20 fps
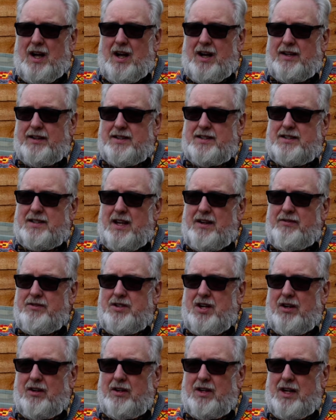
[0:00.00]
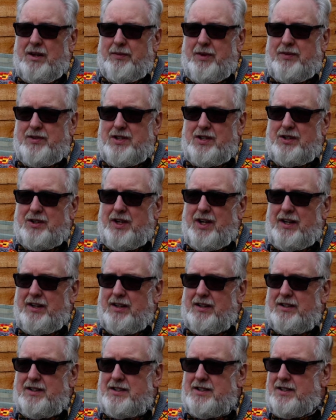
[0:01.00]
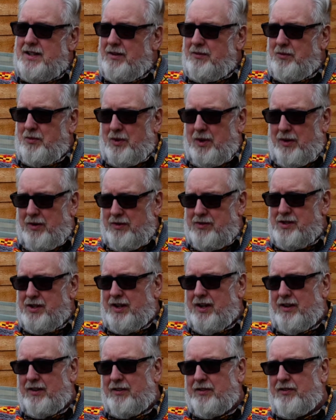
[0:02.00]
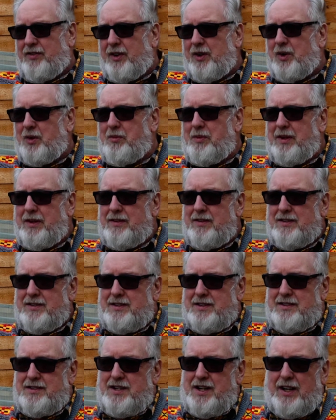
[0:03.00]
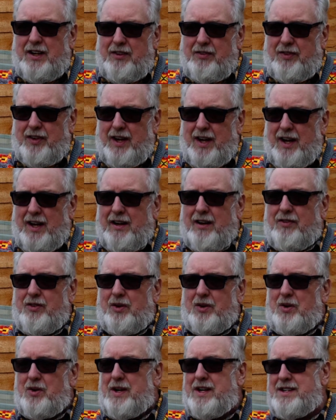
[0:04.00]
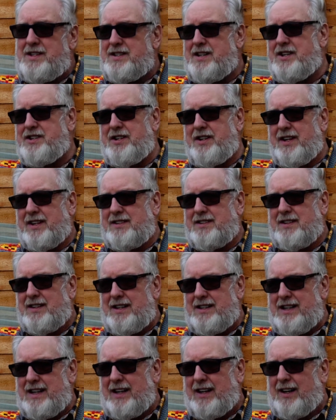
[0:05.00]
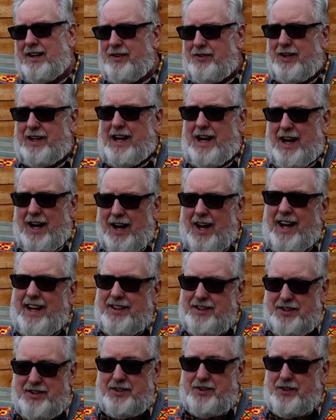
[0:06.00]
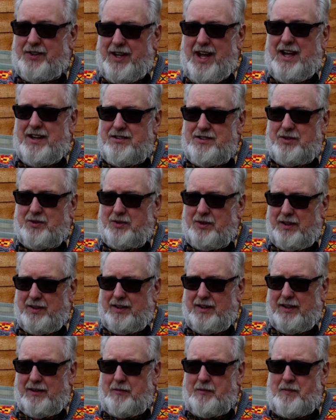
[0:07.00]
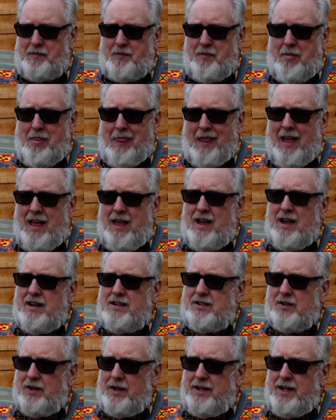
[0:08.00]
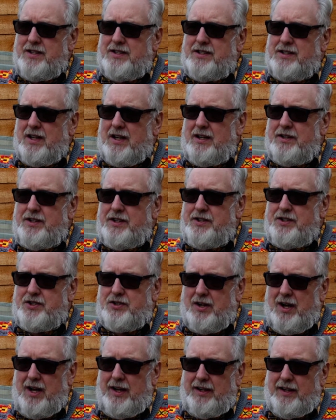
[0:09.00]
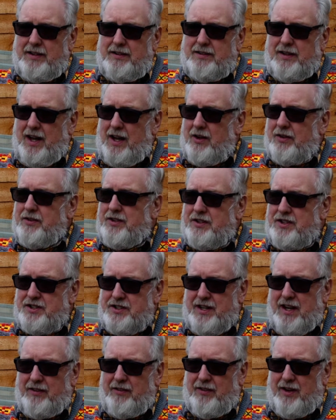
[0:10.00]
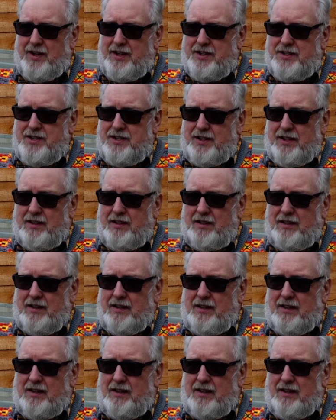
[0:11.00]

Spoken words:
At the same time, I was looking at the stunt world, I was looking at film and TV, and oh, it's such an exciting life, I'd like to do that sort of thing. So I then started training to get onto the stunt register.